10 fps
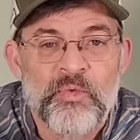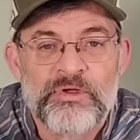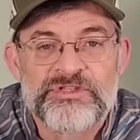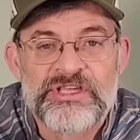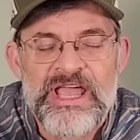
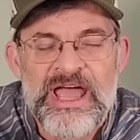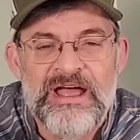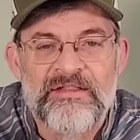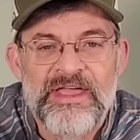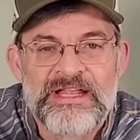we'll see
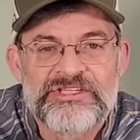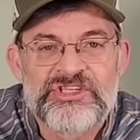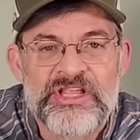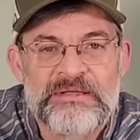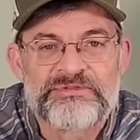how that
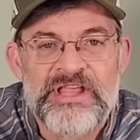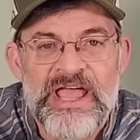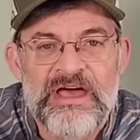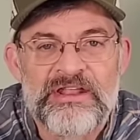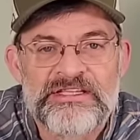slims
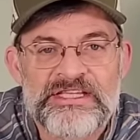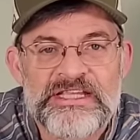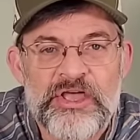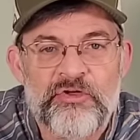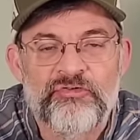down as
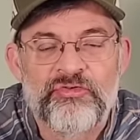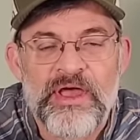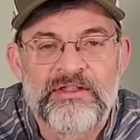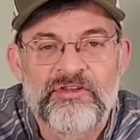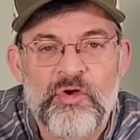he goes
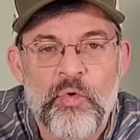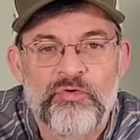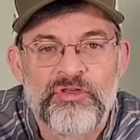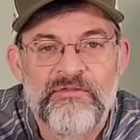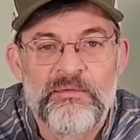throughout the
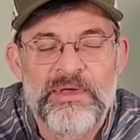course of it.